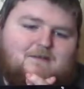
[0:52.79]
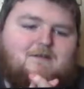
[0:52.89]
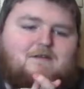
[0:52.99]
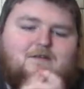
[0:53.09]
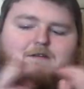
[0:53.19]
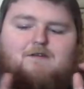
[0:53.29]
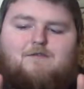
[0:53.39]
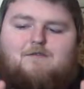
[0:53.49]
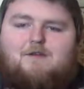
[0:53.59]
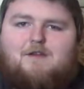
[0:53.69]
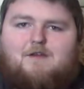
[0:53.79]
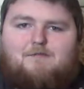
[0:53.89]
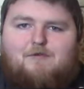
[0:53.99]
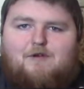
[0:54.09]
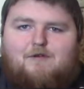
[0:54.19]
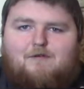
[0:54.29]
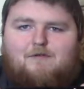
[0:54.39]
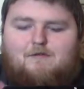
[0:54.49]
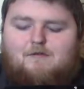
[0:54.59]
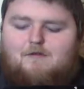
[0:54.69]
It's an acrylic printer,
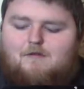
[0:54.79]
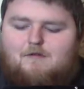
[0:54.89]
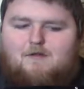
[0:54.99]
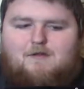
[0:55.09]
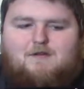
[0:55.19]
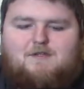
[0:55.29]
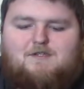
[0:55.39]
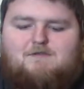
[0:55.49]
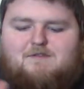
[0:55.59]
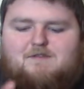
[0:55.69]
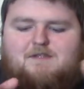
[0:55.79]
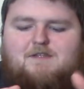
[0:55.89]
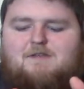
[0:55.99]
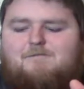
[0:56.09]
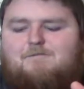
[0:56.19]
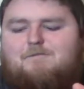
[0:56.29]
as you can see.